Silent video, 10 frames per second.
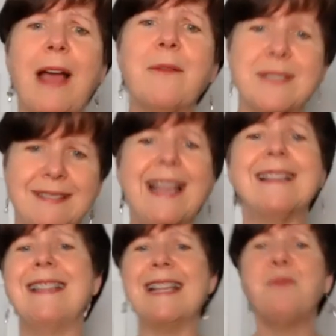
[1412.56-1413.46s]
I,
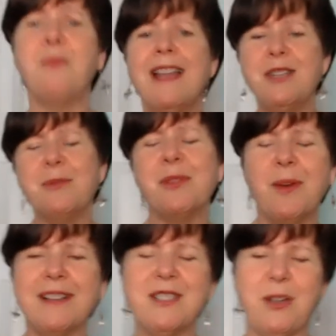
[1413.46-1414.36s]
that's right. You were the
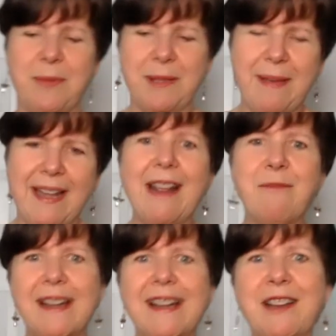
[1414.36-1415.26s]
one who told me about it. I
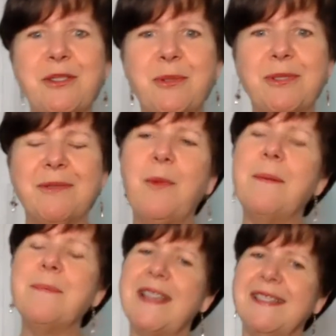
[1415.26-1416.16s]
read it on your
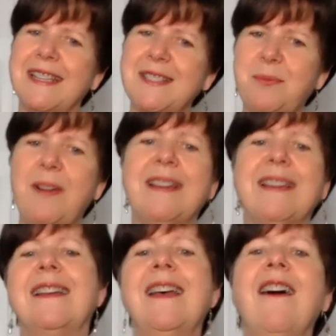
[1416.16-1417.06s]
website. That's right.